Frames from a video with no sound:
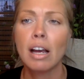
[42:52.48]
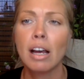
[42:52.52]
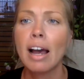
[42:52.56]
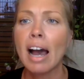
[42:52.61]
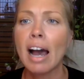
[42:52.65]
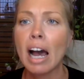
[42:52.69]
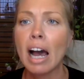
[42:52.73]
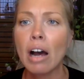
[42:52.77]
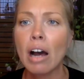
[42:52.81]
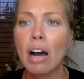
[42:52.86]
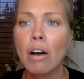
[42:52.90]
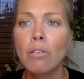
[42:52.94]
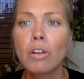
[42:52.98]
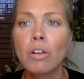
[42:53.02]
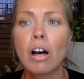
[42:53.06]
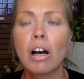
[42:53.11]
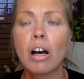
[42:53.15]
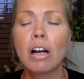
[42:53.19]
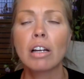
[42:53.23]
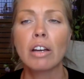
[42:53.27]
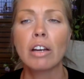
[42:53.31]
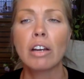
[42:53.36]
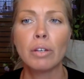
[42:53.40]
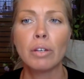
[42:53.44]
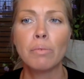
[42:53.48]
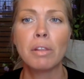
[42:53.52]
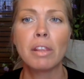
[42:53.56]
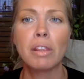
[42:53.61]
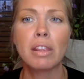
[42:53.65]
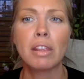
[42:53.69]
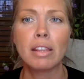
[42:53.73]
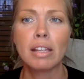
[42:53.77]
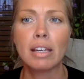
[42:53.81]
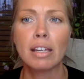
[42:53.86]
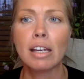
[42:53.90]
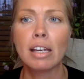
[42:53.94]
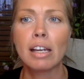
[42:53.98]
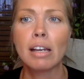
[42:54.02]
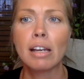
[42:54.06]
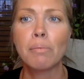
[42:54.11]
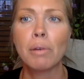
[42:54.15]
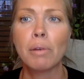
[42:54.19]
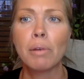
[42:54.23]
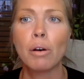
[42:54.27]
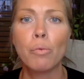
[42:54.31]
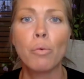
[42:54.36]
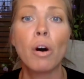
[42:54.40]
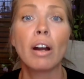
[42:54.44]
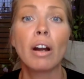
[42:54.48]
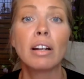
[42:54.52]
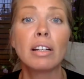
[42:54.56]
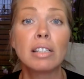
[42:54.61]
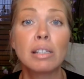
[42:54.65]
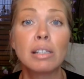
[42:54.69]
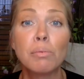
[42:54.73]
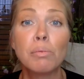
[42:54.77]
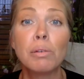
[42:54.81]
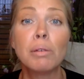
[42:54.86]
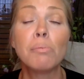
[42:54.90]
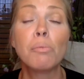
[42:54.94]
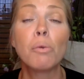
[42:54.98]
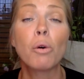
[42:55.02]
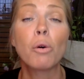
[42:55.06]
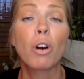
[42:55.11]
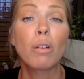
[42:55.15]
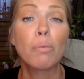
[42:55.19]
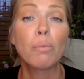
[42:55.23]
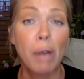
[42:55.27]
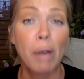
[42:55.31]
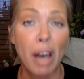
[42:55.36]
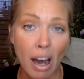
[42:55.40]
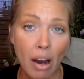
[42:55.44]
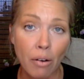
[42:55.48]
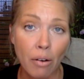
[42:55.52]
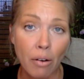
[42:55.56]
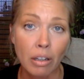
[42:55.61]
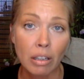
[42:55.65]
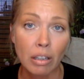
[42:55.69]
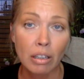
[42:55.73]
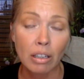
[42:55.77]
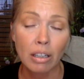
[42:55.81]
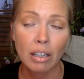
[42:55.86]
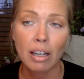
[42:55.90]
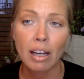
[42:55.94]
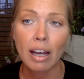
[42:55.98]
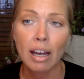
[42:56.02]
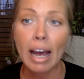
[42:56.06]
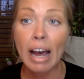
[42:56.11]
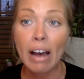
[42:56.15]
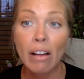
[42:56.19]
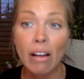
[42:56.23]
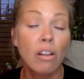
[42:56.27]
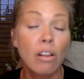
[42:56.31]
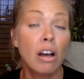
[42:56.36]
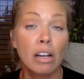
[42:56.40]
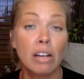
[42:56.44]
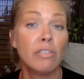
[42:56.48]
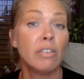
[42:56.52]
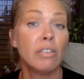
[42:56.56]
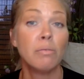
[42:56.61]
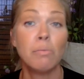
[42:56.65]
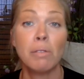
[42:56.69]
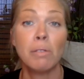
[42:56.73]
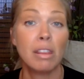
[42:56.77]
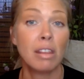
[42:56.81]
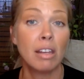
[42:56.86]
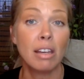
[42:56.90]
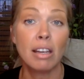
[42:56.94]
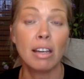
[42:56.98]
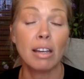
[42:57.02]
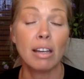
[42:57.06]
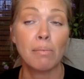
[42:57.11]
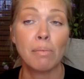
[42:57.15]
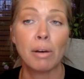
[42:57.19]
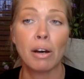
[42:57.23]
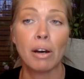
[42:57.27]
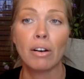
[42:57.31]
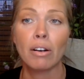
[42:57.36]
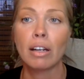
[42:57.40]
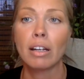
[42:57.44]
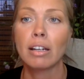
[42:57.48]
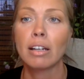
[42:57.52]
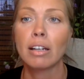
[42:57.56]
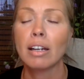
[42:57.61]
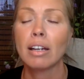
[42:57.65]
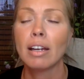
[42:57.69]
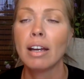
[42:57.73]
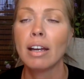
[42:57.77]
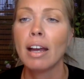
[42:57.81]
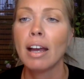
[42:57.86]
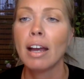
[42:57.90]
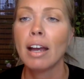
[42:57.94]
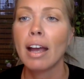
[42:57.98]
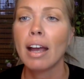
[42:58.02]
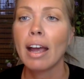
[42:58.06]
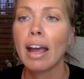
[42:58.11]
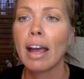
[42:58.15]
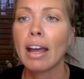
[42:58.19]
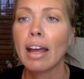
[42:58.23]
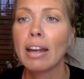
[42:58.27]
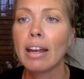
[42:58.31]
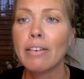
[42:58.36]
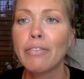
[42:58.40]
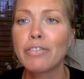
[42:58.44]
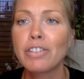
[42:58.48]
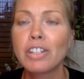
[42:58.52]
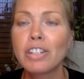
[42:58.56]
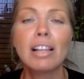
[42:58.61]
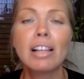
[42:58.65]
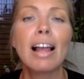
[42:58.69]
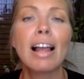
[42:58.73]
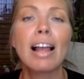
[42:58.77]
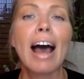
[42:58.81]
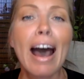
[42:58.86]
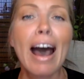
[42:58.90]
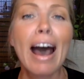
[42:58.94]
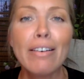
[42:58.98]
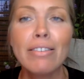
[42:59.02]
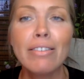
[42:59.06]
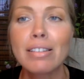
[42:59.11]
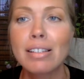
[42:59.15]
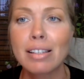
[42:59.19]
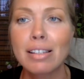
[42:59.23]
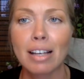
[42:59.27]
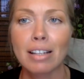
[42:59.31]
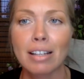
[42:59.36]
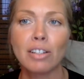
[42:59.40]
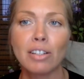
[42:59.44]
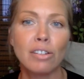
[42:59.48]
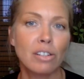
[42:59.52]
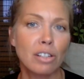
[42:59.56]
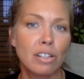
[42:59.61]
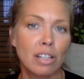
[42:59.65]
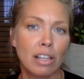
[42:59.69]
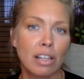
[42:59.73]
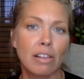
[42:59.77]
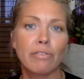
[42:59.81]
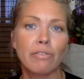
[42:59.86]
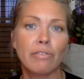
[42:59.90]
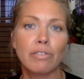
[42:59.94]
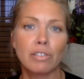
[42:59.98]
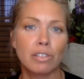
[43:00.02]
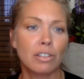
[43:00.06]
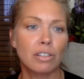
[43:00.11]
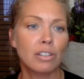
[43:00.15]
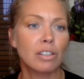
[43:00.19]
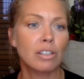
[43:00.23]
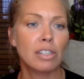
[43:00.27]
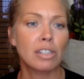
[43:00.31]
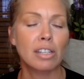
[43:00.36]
How long have you been thinking about wanting to be more empowered? How long have you been thinking about it? And if she laughs, that's usually the first good